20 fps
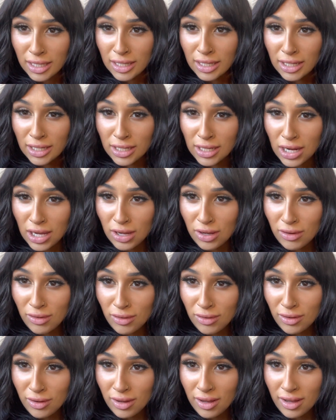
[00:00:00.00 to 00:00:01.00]
you
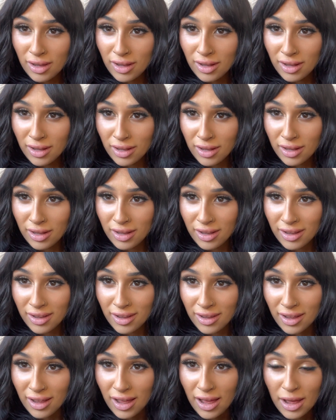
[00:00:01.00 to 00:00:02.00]
know,
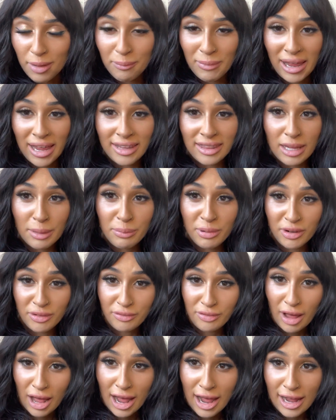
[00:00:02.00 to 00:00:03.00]
a man that
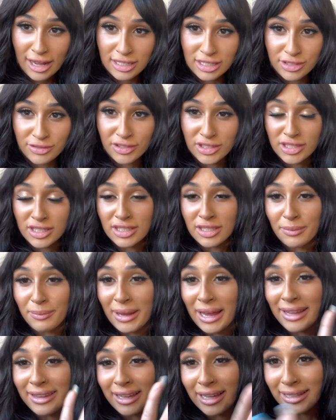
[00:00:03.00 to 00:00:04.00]
provides versus a
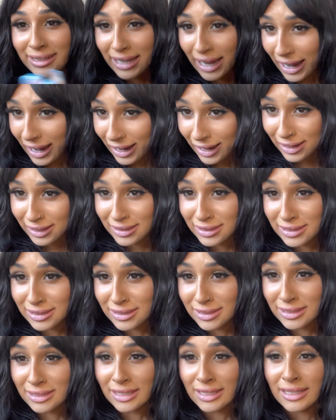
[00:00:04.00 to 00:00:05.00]
man that takes.
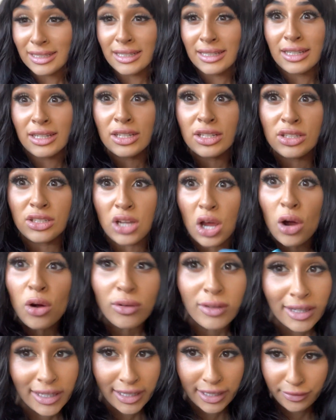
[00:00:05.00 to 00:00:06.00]
Know
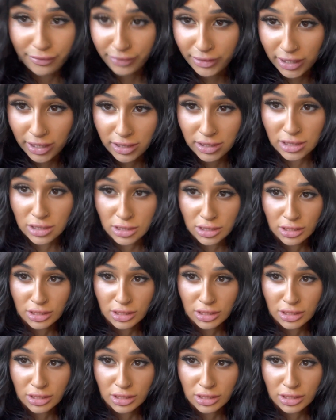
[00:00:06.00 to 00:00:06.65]
the difference.